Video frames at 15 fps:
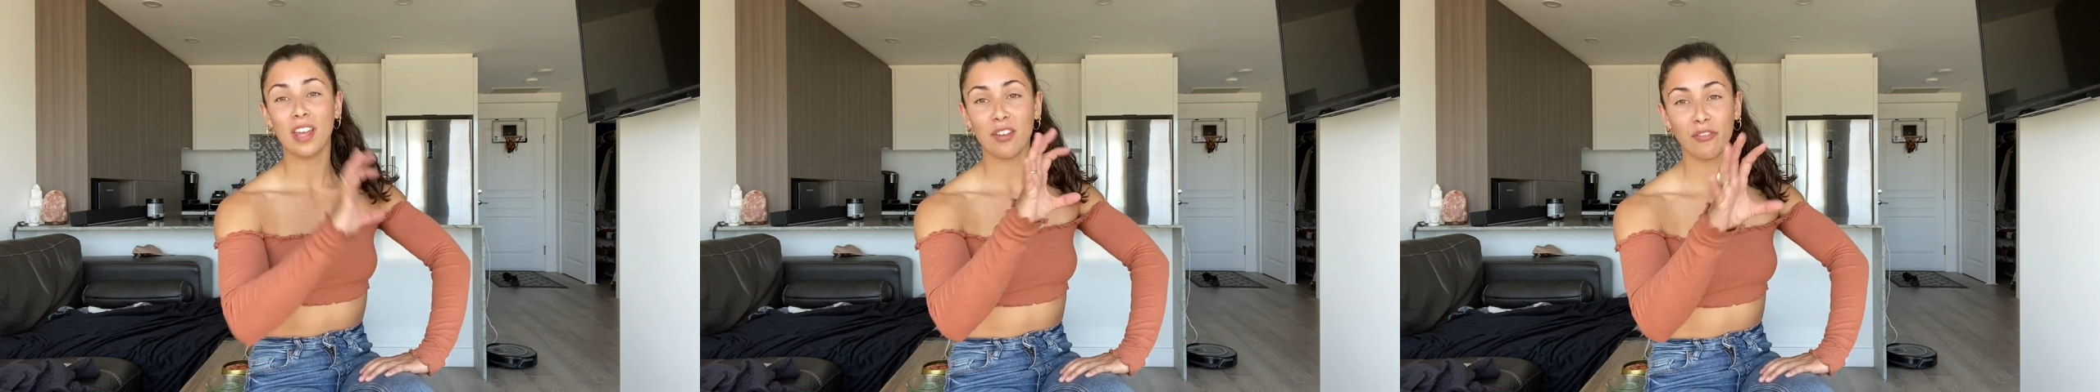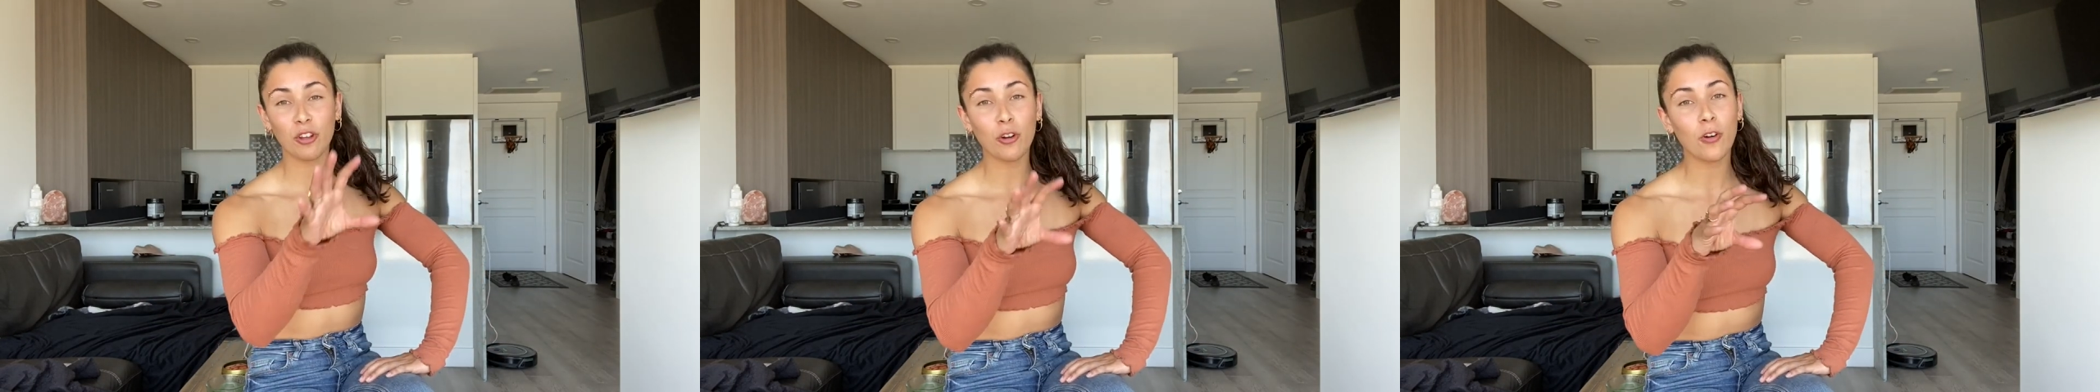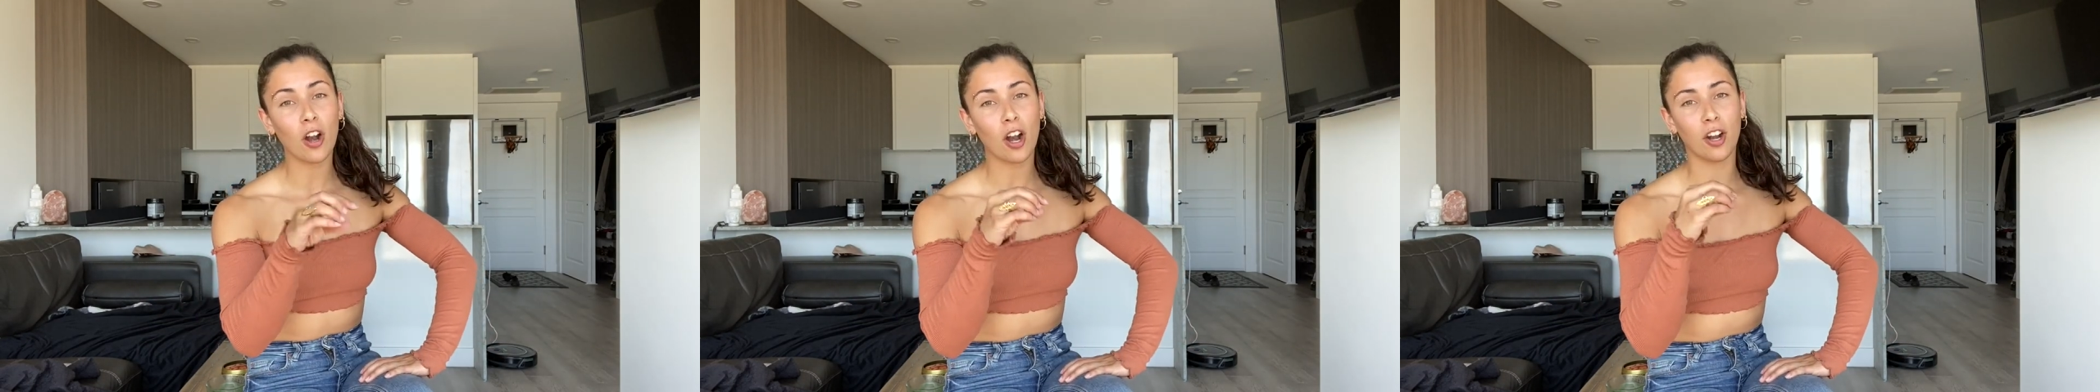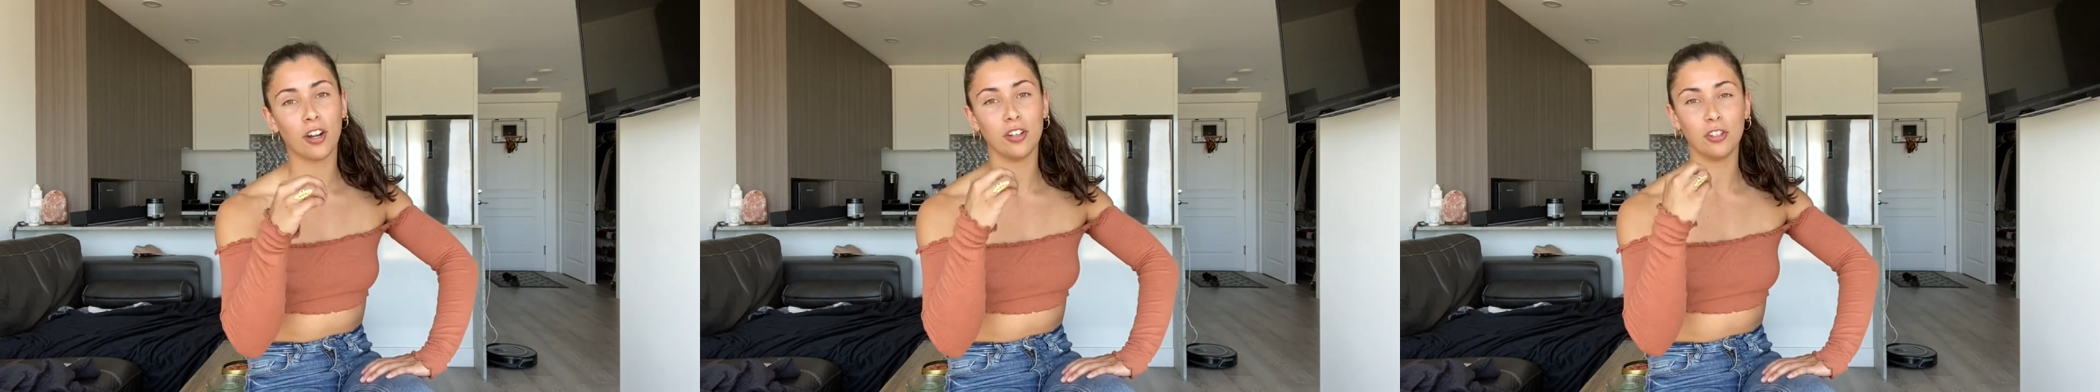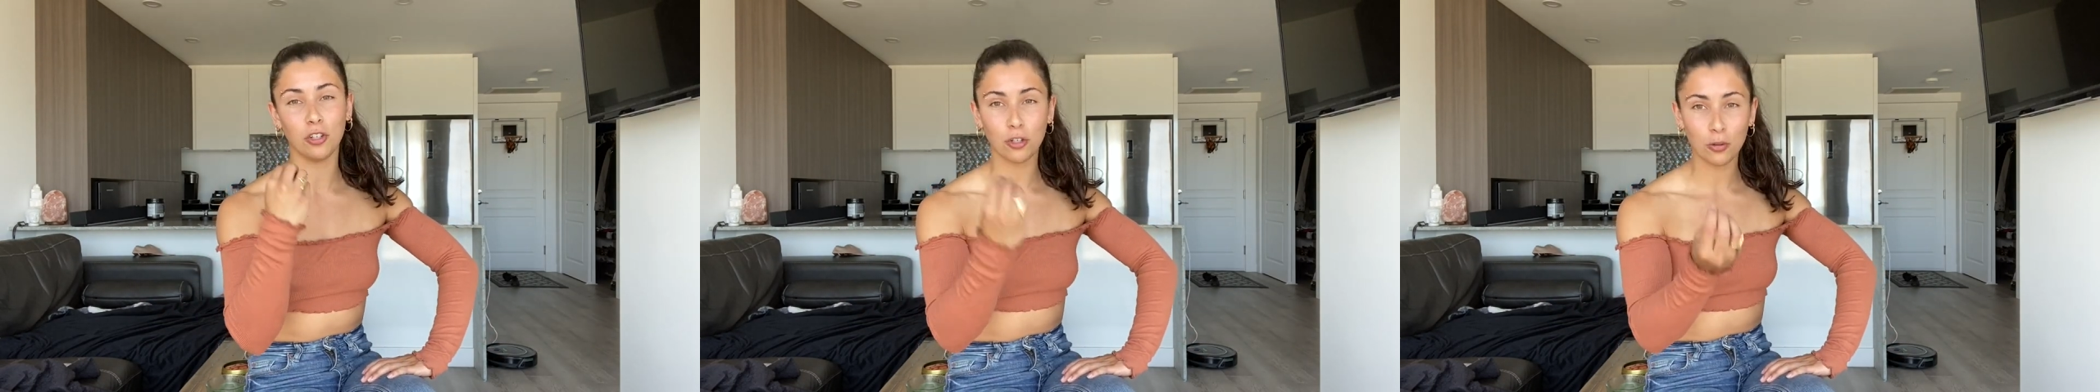if you are a
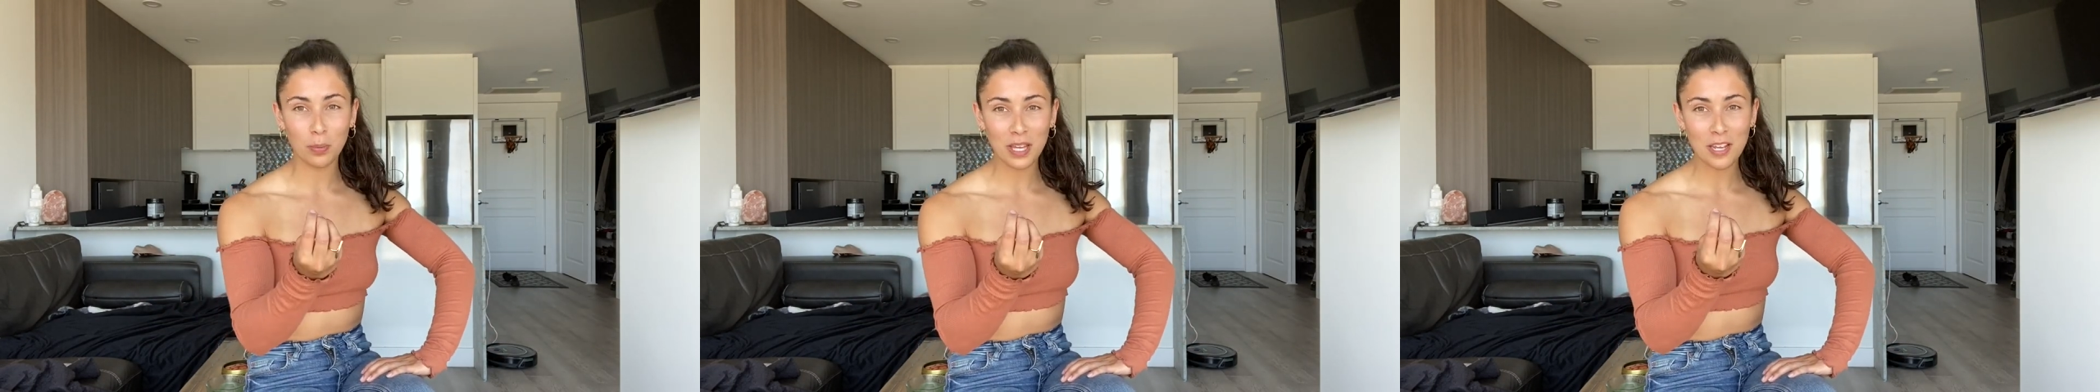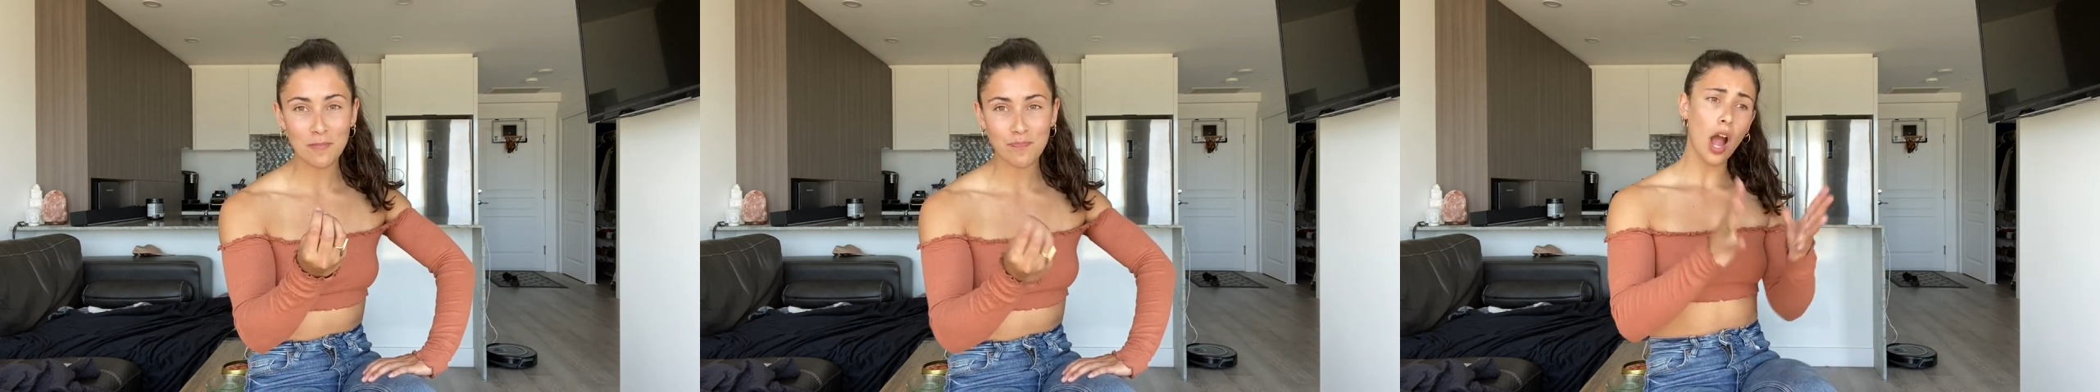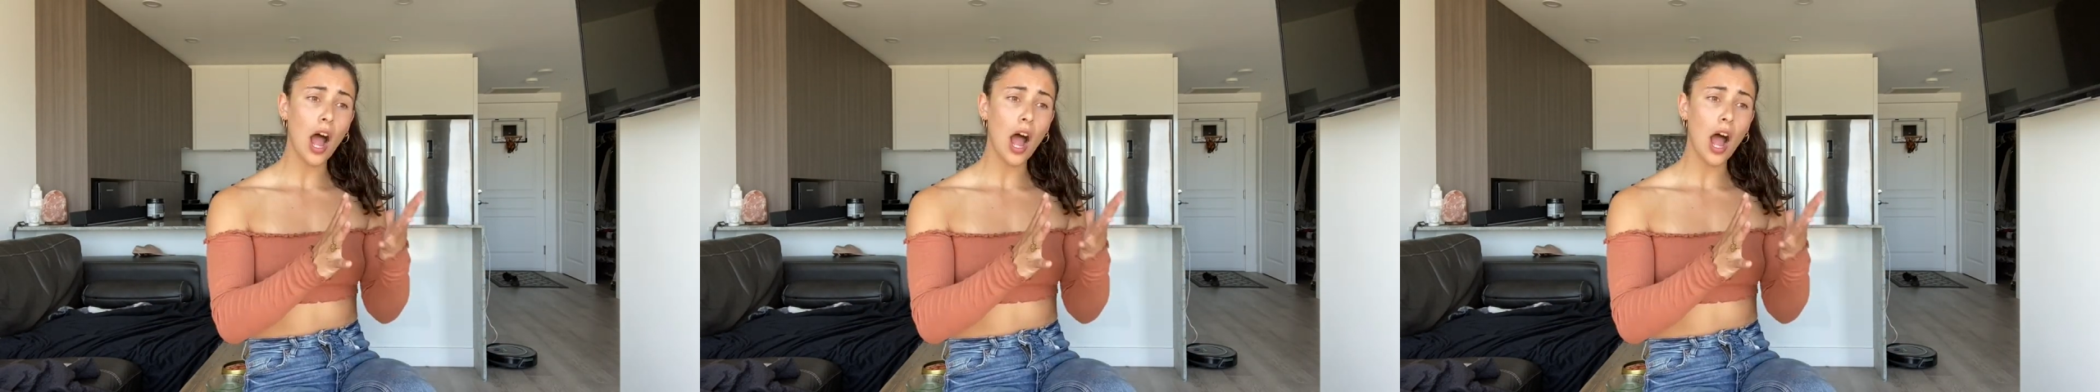newbie,